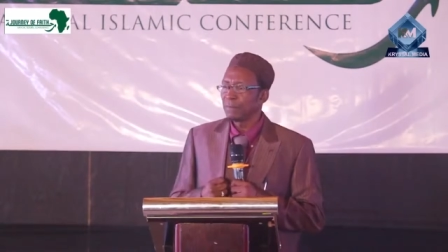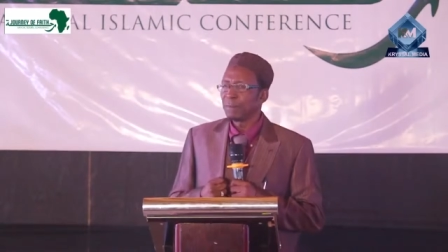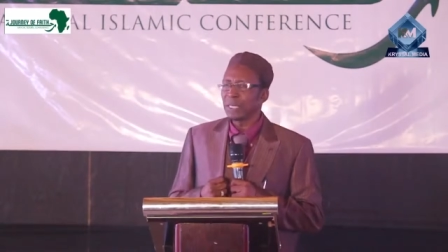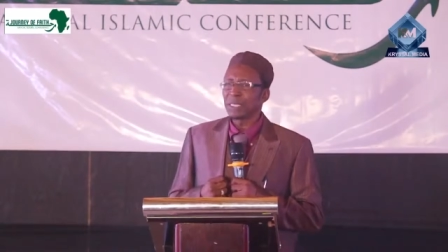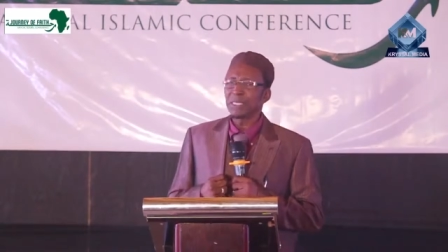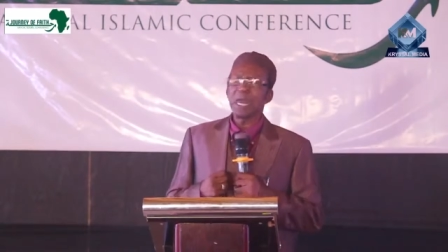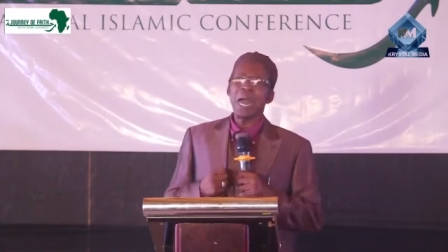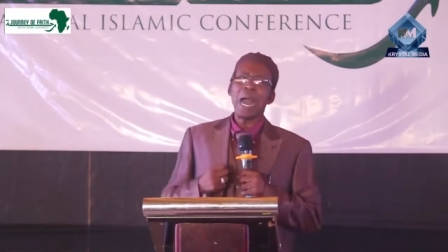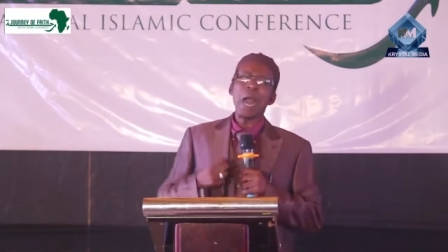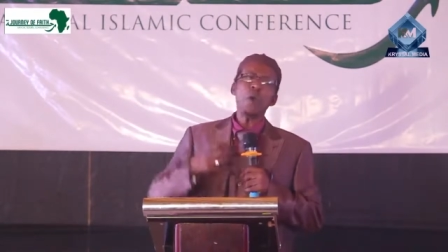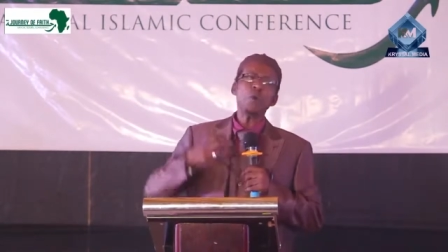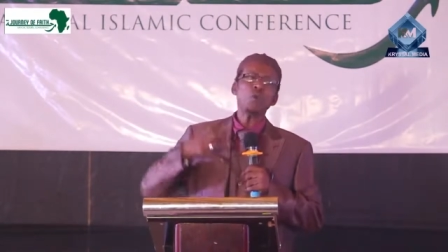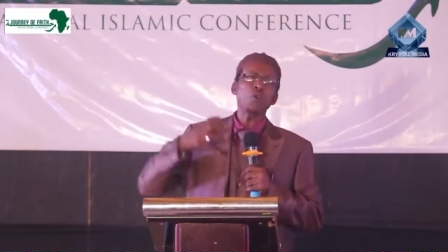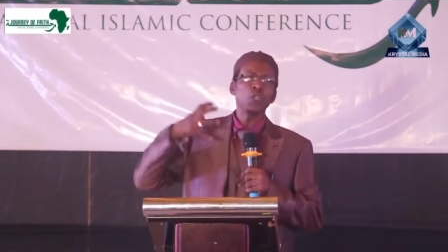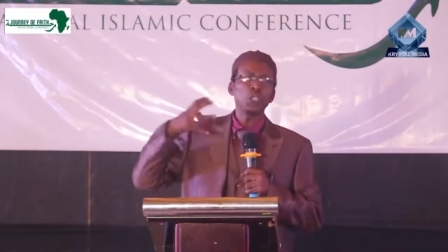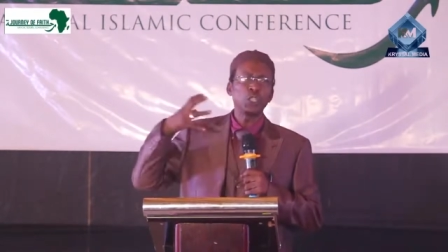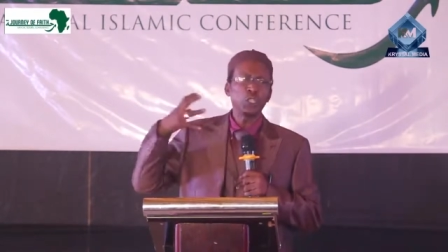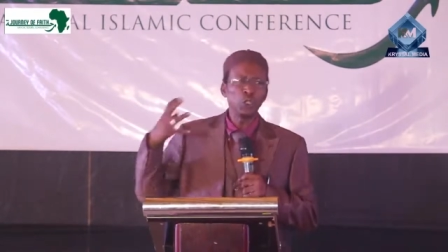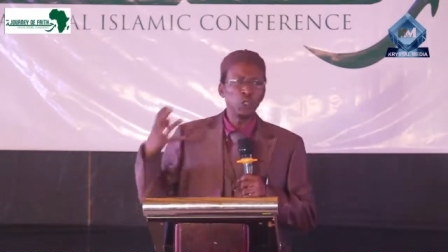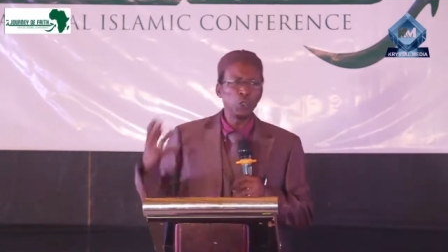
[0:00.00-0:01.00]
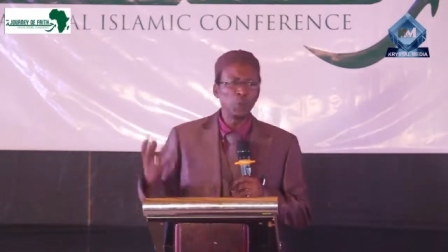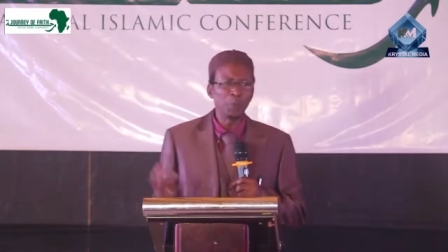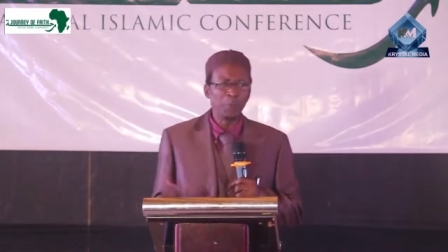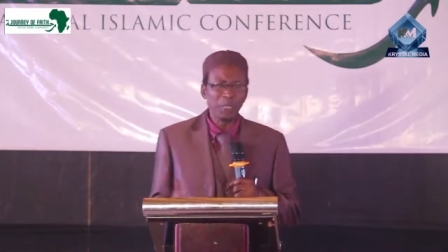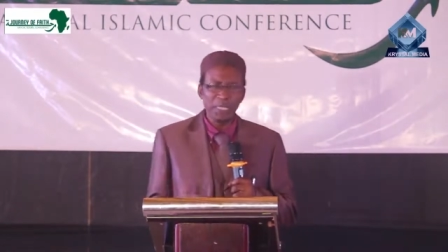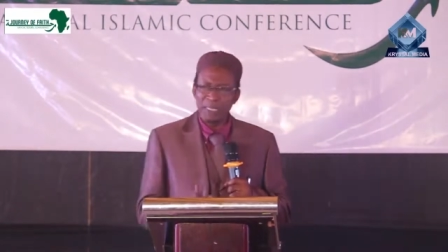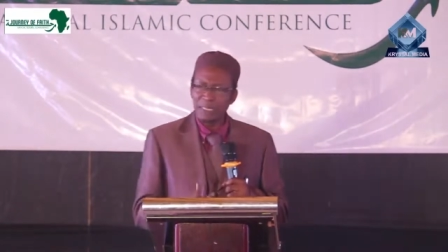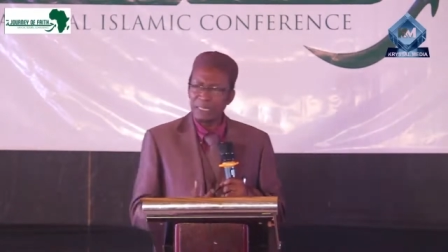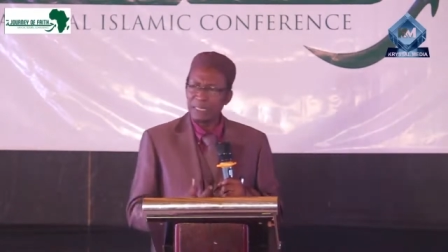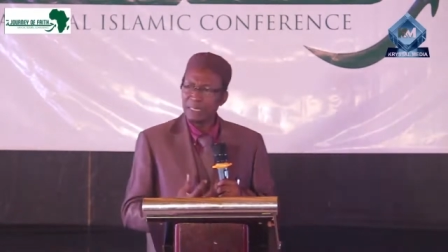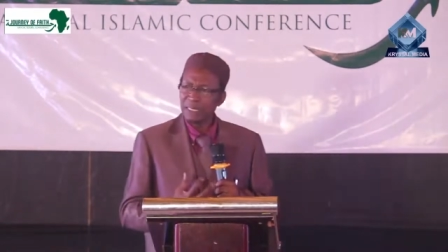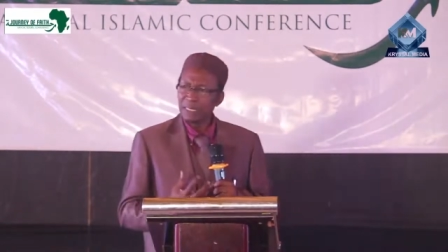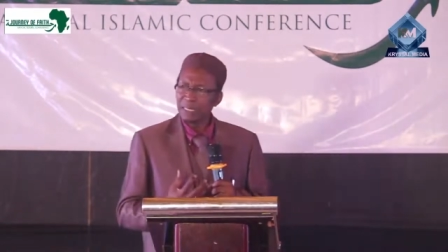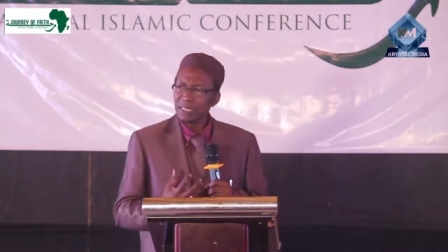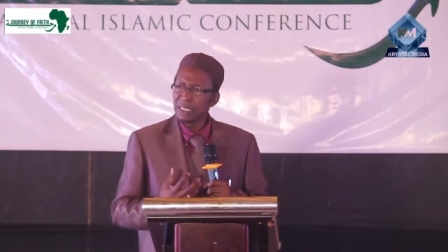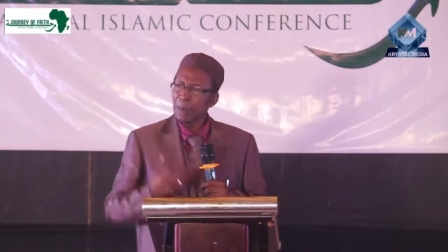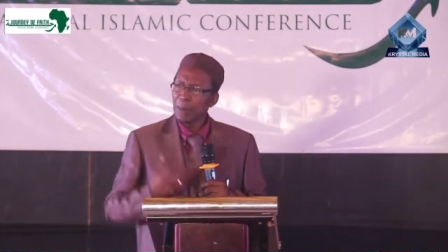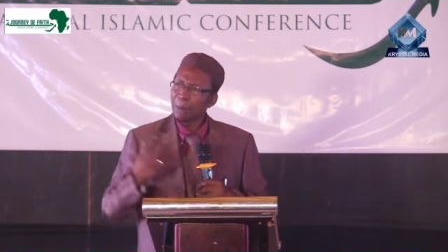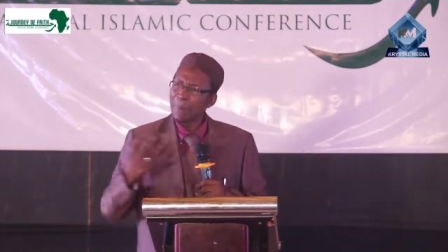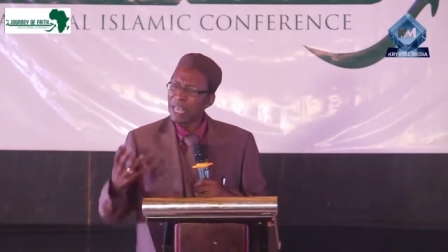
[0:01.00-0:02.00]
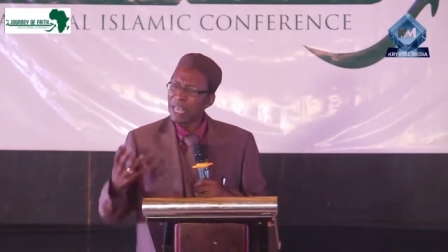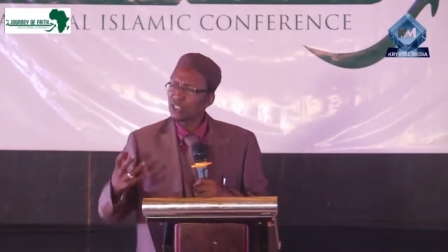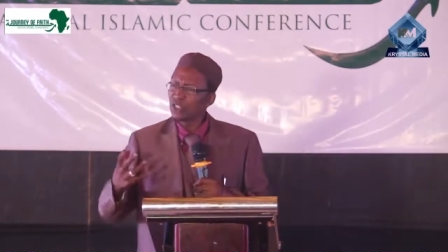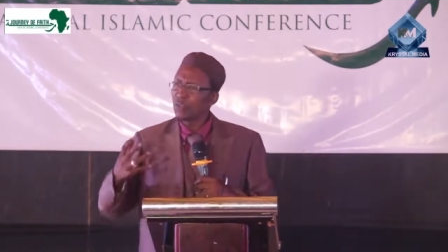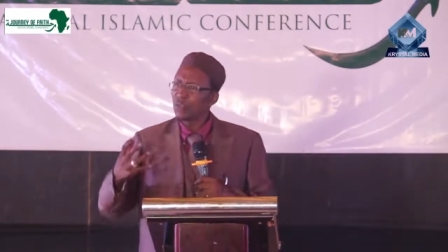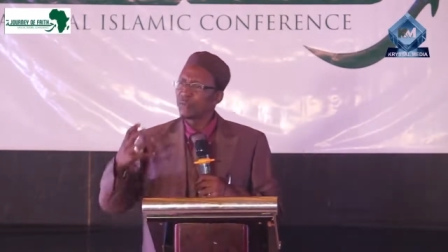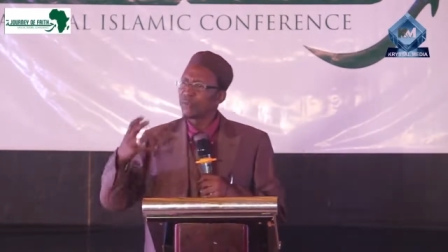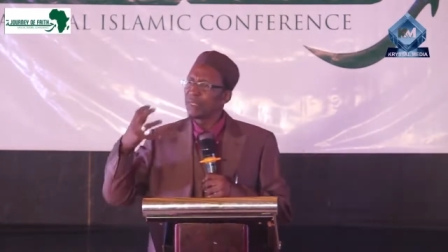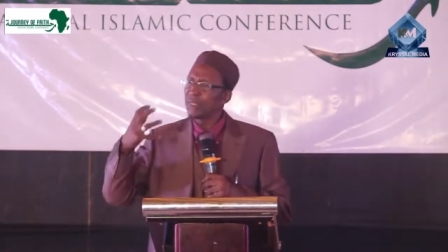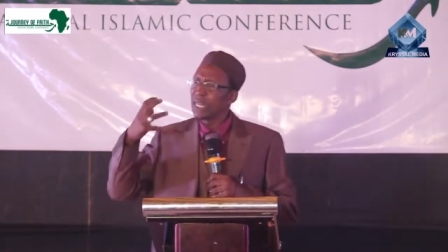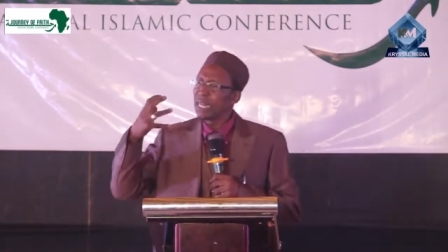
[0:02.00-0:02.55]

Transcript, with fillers: But how could you be the best of